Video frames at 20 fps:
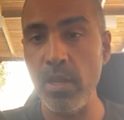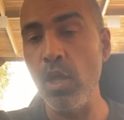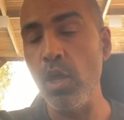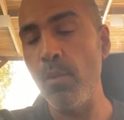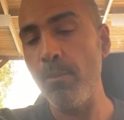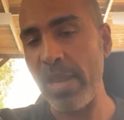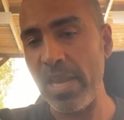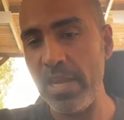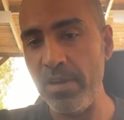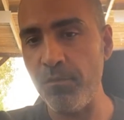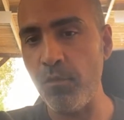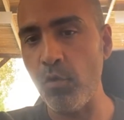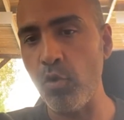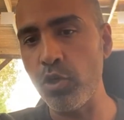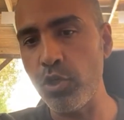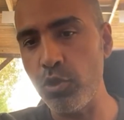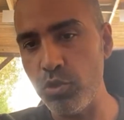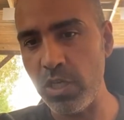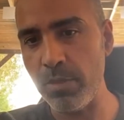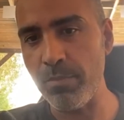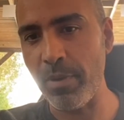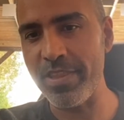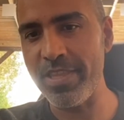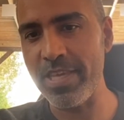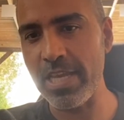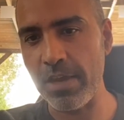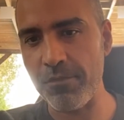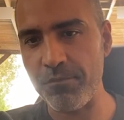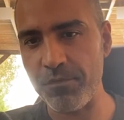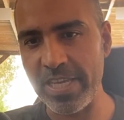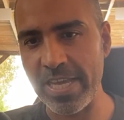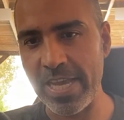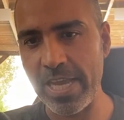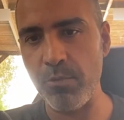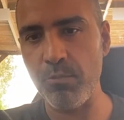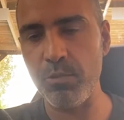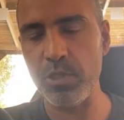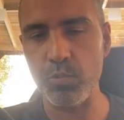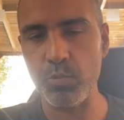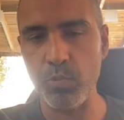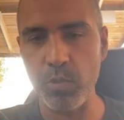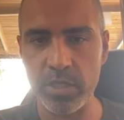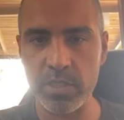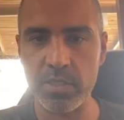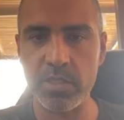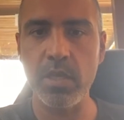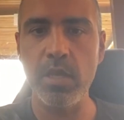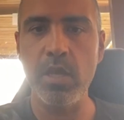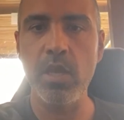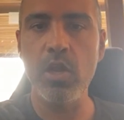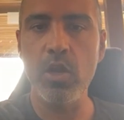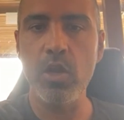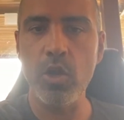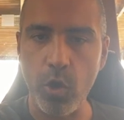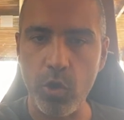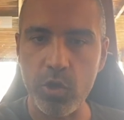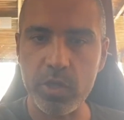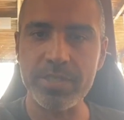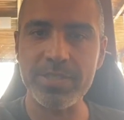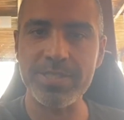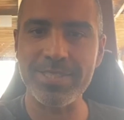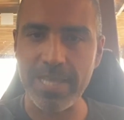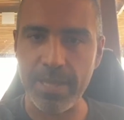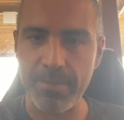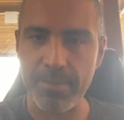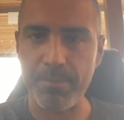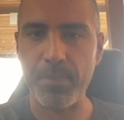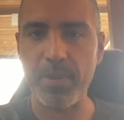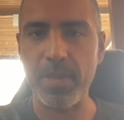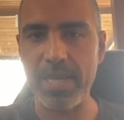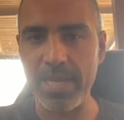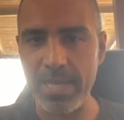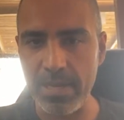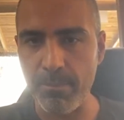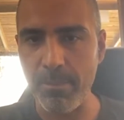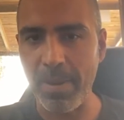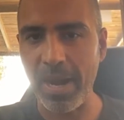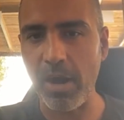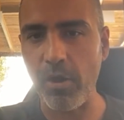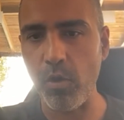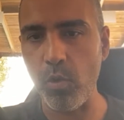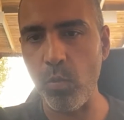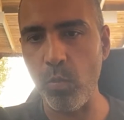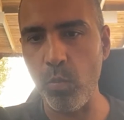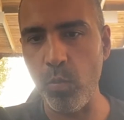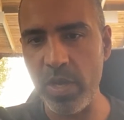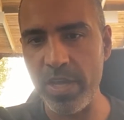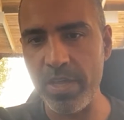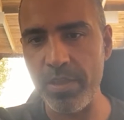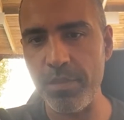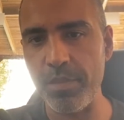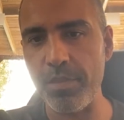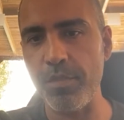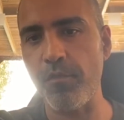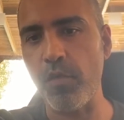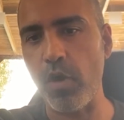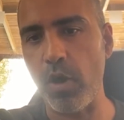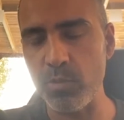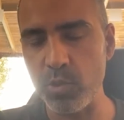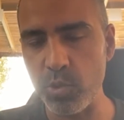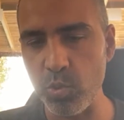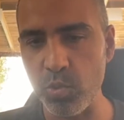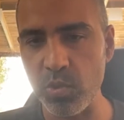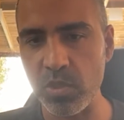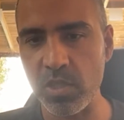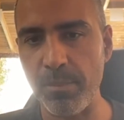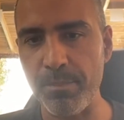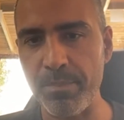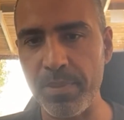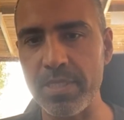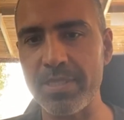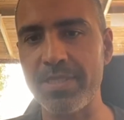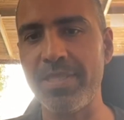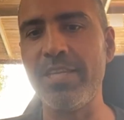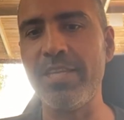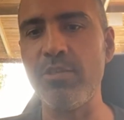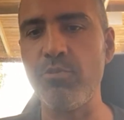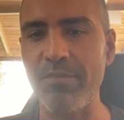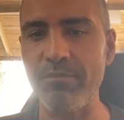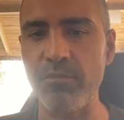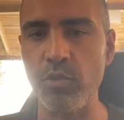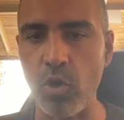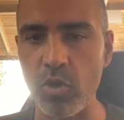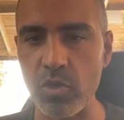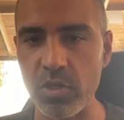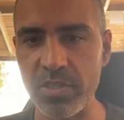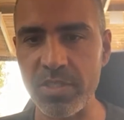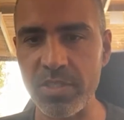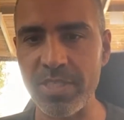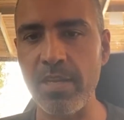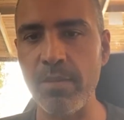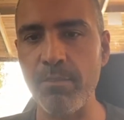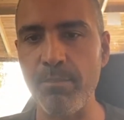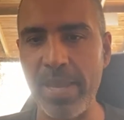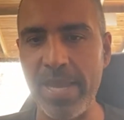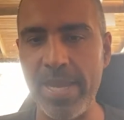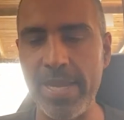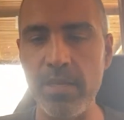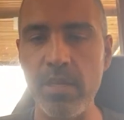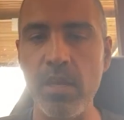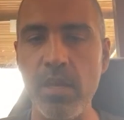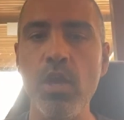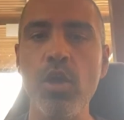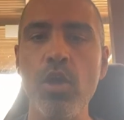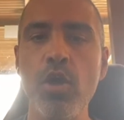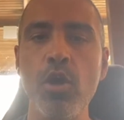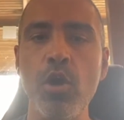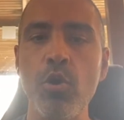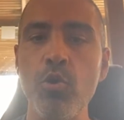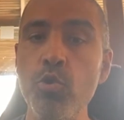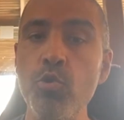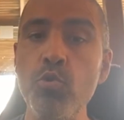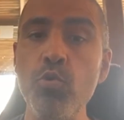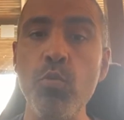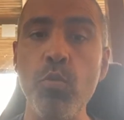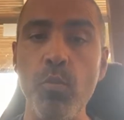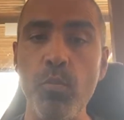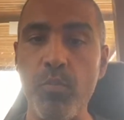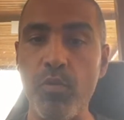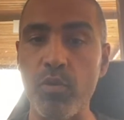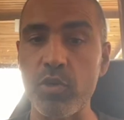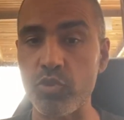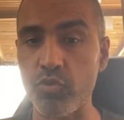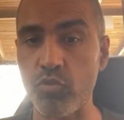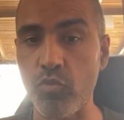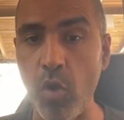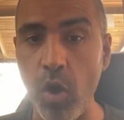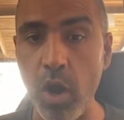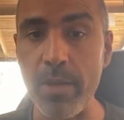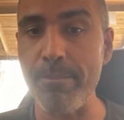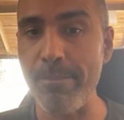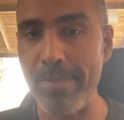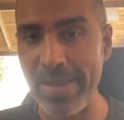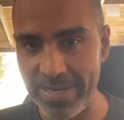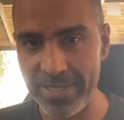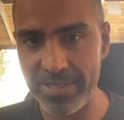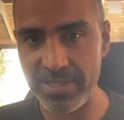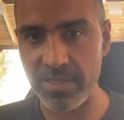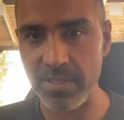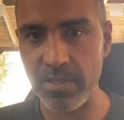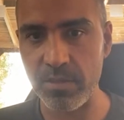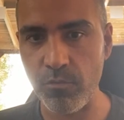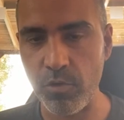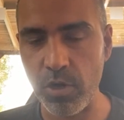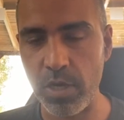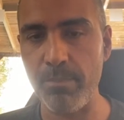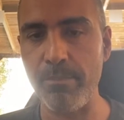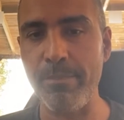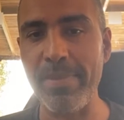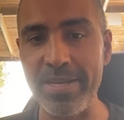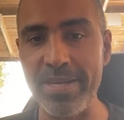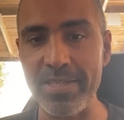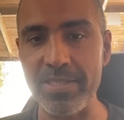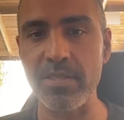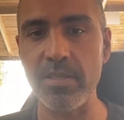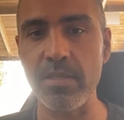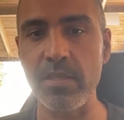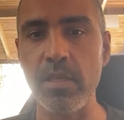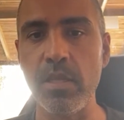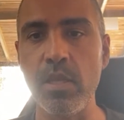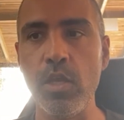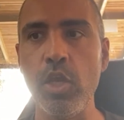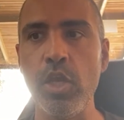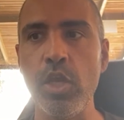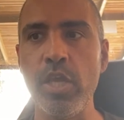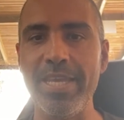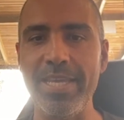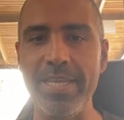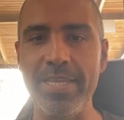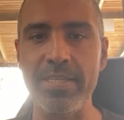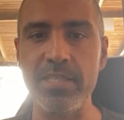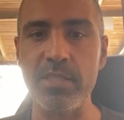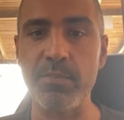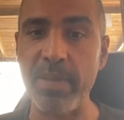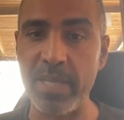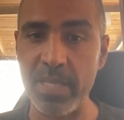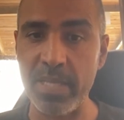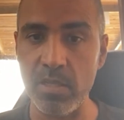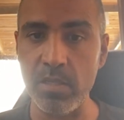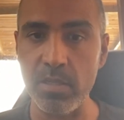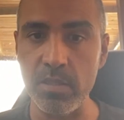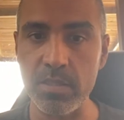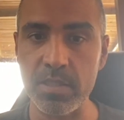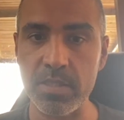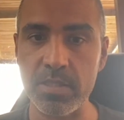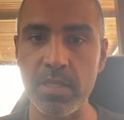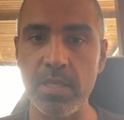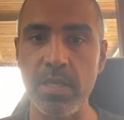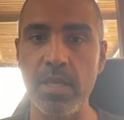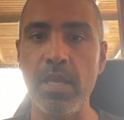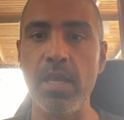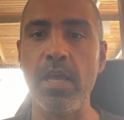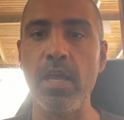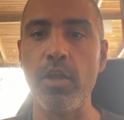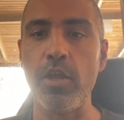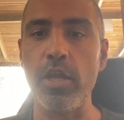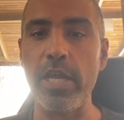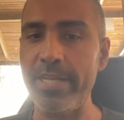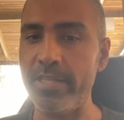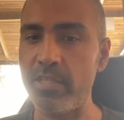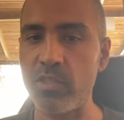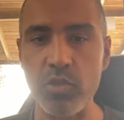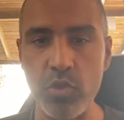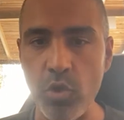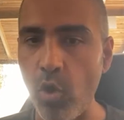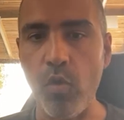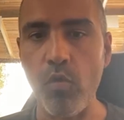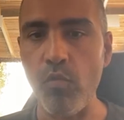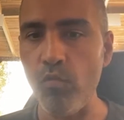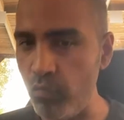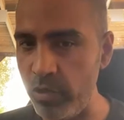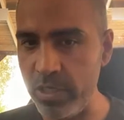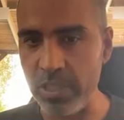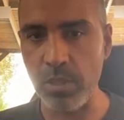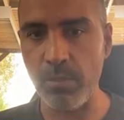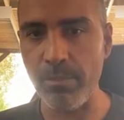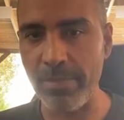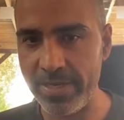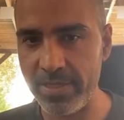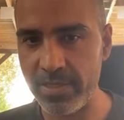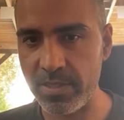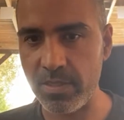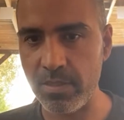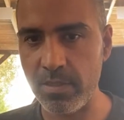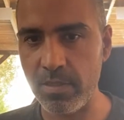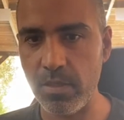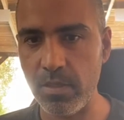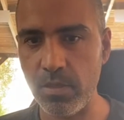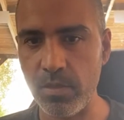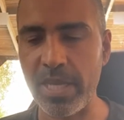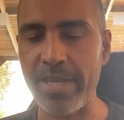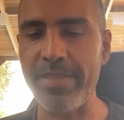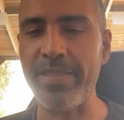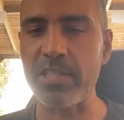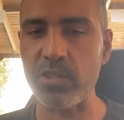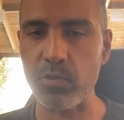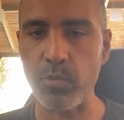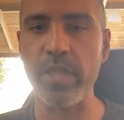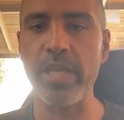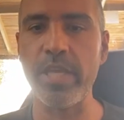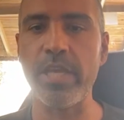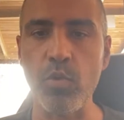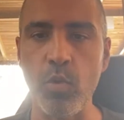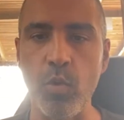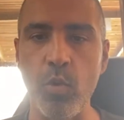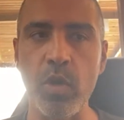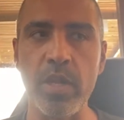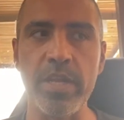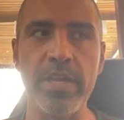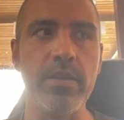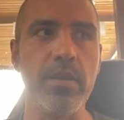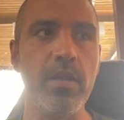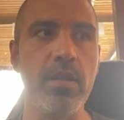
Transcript: paid for usually by the FDA, which works lockstep in barrel with the pharmaceutical companies. And then you have doctors getting paid who prescribe medicine, right? Medicine is pills. It's not real medicine, okay? That's why they call it,